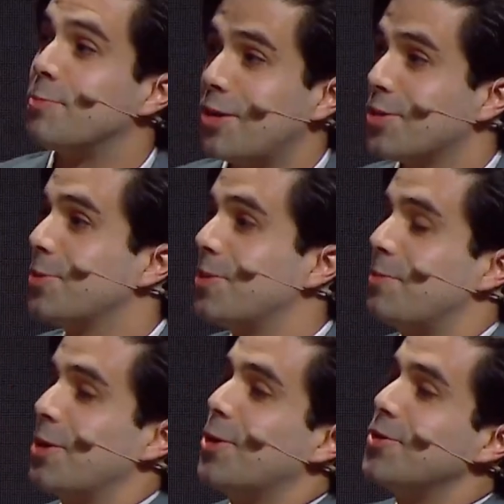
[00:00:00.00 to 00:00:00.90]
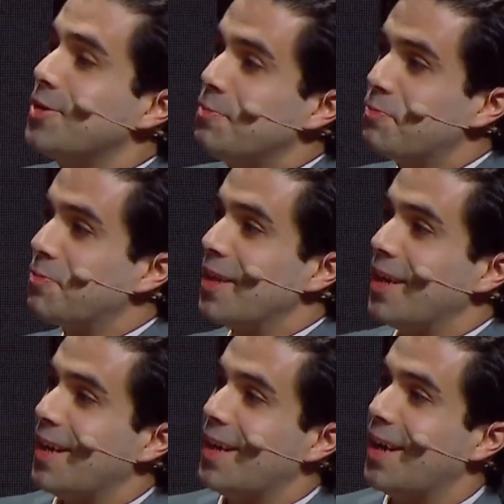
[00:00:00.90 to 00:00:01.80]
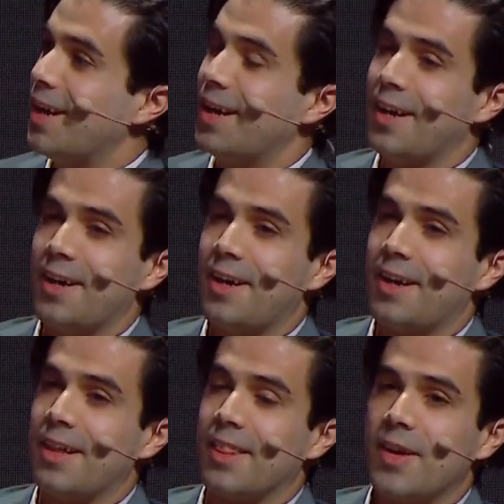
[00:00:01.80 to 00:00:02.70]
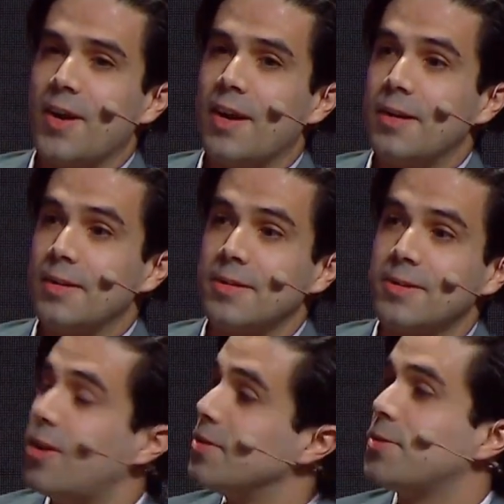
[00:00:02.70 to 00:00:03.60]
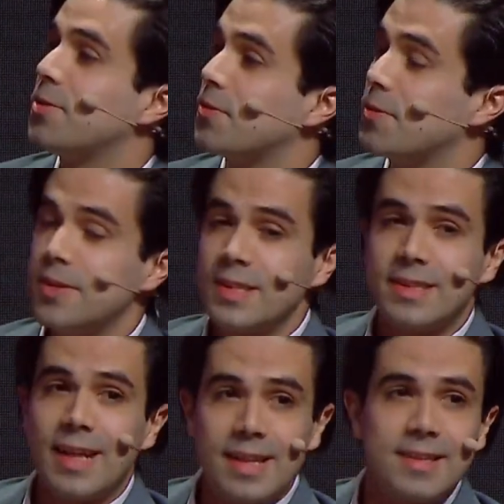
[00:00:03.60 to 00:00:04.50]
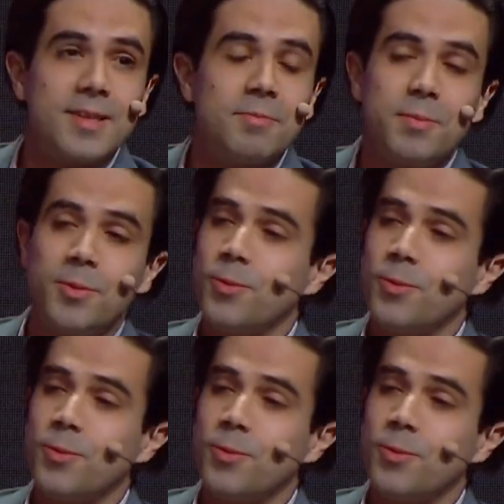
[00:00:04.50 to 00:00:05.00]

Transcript: possible in biology. There are tons of very talented people